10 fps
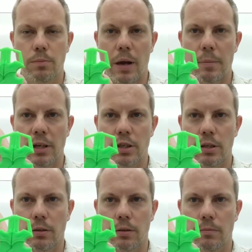Batman
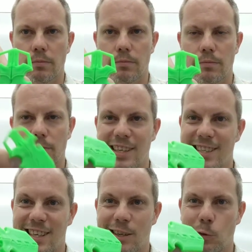shield. That's
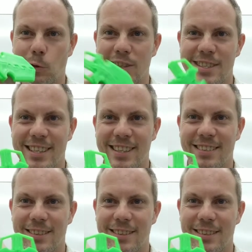kind of cool, isn't it?